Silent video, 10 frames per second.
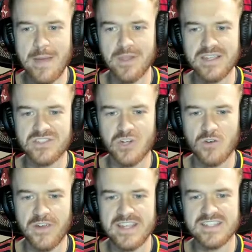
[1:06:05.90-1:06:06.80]
MLS
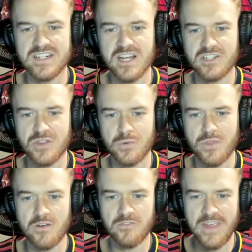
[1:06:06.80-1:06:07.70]
surveys conducted
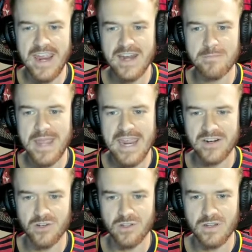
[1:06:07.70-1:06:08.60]
through their fan
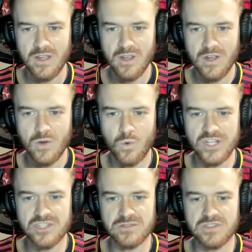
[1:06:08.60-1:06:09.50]
panel
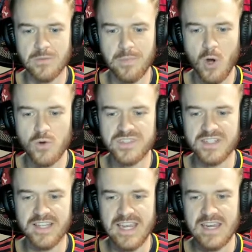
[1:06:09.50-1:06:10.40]
which
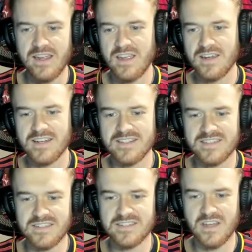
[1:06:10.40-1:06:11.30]
supposedly
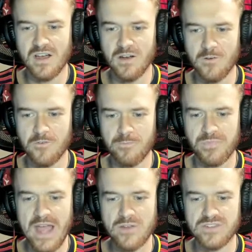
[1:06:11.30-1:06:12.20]
consist of
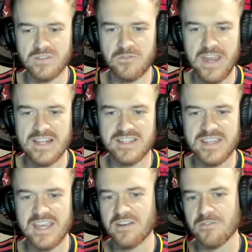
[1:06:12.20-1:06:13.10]
thousands of fans
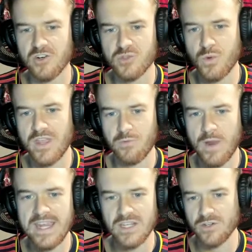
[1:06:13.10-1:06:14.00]
that they converse with
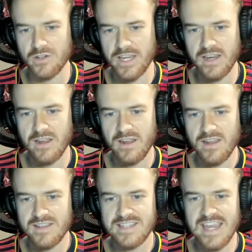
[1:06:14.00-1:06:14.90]
regularly,
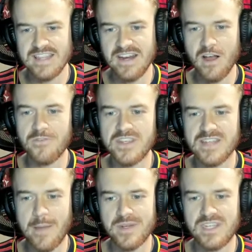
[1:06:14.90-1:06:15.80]
saying that of these
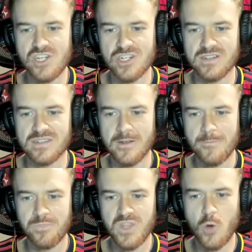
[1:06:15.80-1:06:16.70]
competitions,
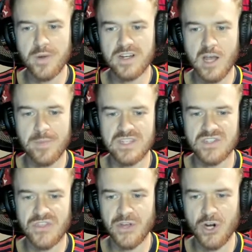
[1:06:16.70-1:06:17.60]
the Open Cup
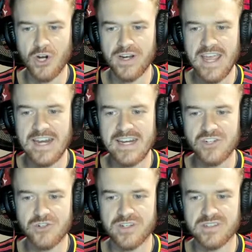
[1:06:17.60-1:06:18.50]
is third at an
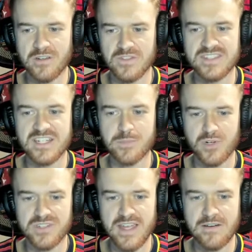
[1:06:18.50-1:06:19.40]
interest of
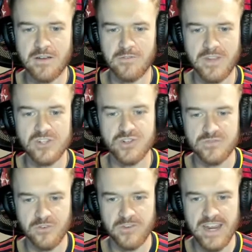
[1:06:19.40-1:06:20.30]
6% of
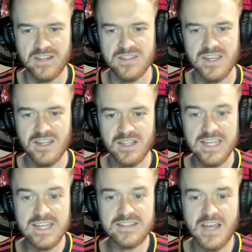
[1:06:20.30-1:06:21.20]
interest for fans.
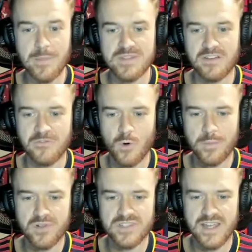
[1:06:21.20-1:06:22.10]
Leagues Cup is at
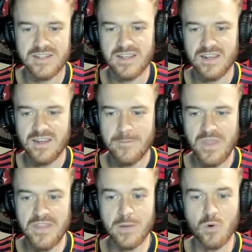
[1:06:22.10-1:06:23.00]
4%.
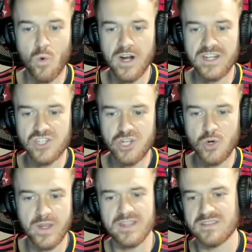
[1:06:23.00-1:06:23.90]
And the number one and
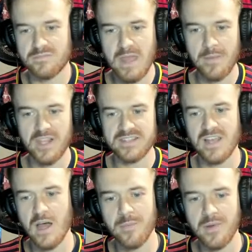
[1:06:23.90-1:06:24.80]
two is MLS
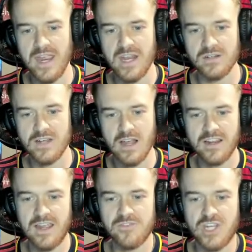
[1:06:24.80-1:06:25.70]
Cup and
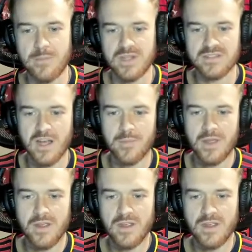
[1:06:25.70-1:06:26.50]
CONCACAF Champions Cup.